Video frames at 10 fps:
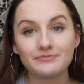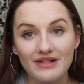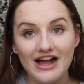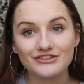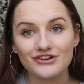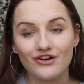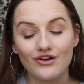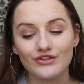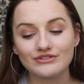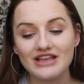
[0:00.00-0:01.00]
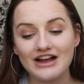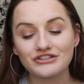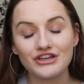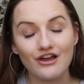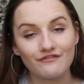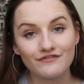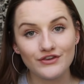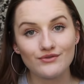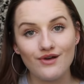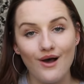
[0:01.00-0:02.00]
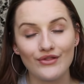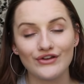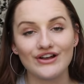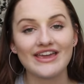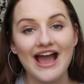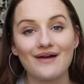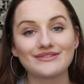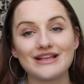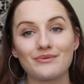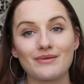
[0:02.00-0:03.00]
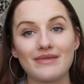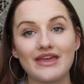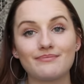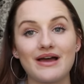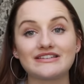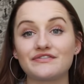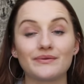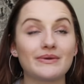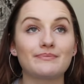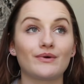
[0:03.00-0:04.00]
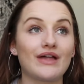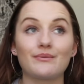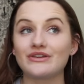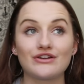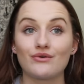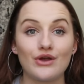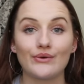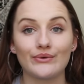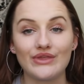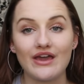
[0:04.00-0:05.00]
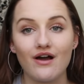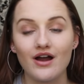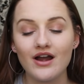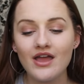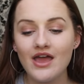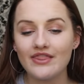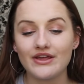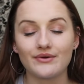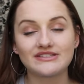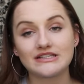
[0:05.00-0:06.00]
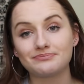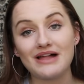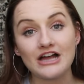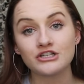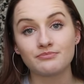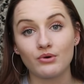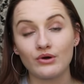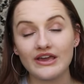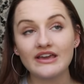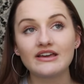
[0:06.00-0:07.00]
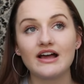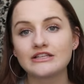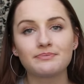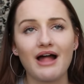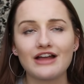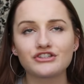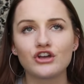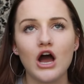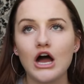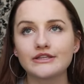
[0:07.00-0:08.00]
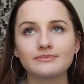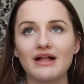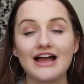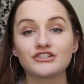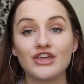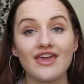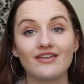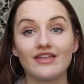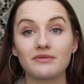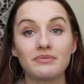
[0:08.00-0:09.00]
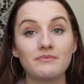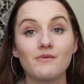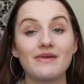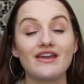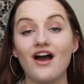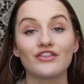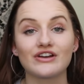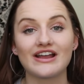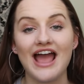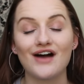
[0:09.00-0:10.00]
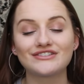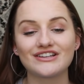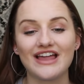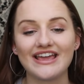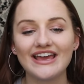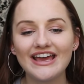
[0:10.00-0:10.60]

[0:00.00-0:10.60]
Splash Girl, there's actually a few other accounts that were made by different people that we don't know who they are. There was a Splash Boy, Splash God, Splash Kid, like people made other accounts to like